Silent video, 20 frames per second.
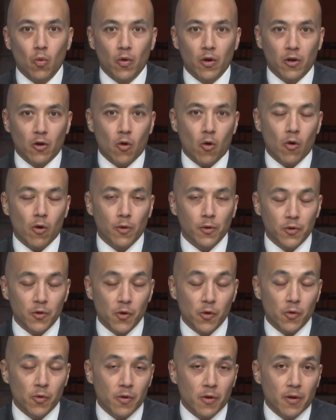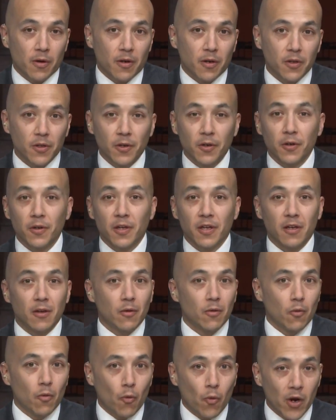what a court will do. Clearly,